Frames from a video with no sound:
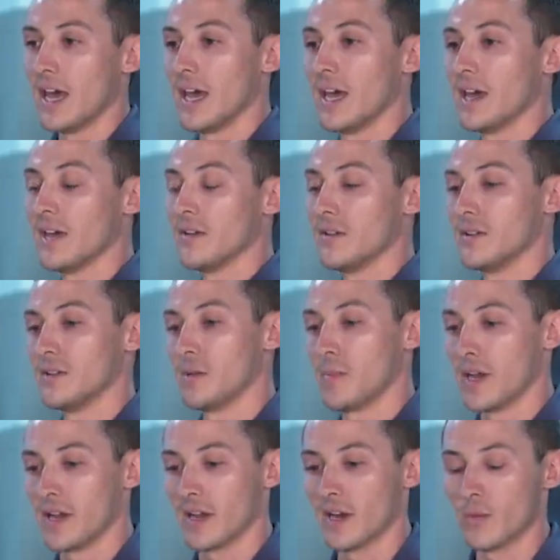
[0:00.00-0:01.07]
And
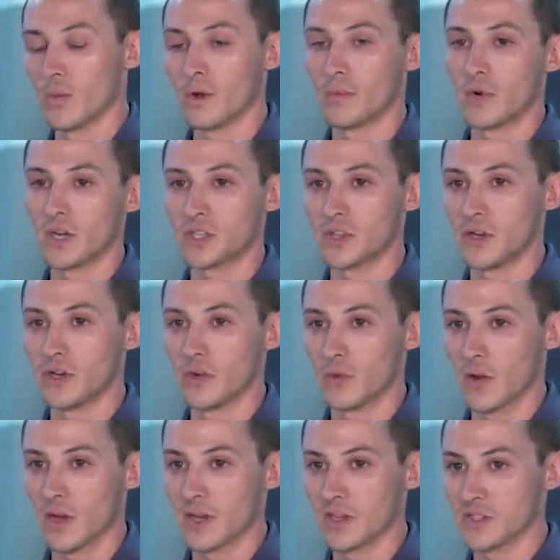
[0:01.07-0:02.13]
depending on what pressure you
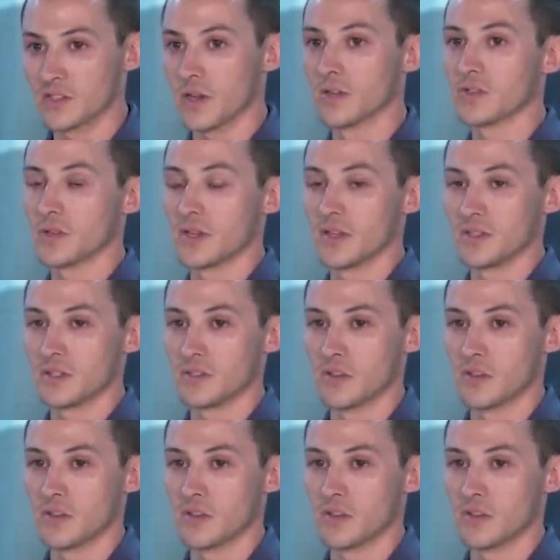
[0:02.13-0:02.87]
run is also going to